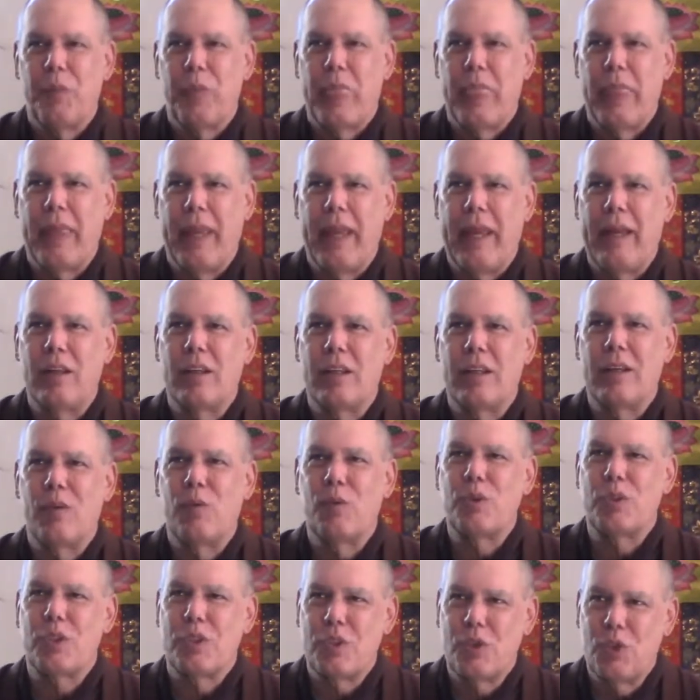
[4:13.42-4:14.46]
And it
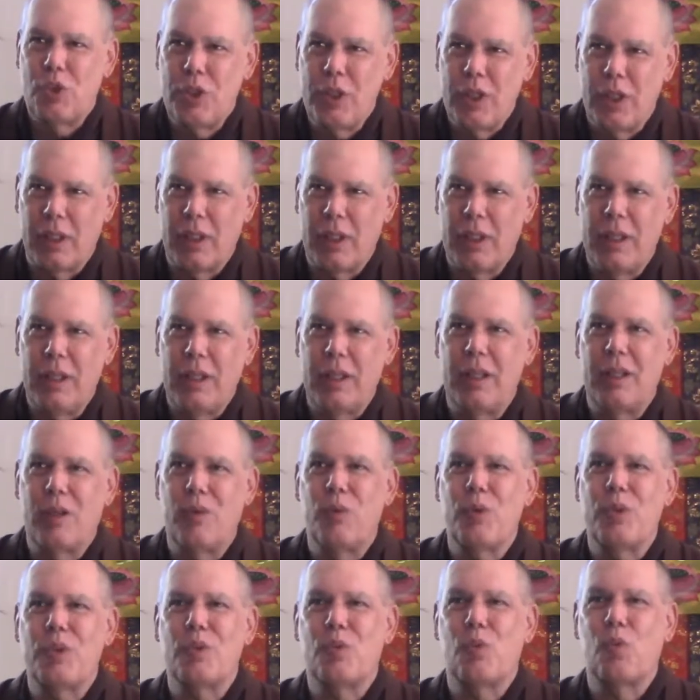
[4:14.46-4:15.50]
was chilly, and it
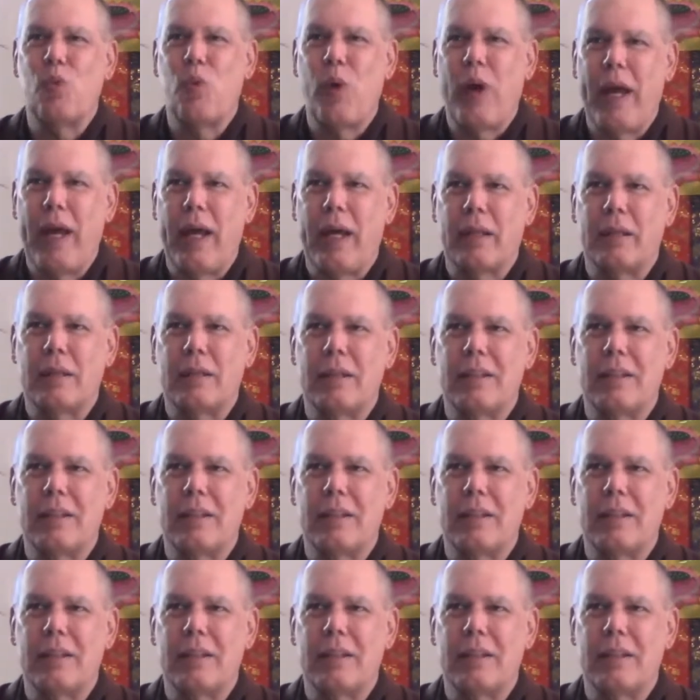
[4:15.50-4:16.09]
was wet,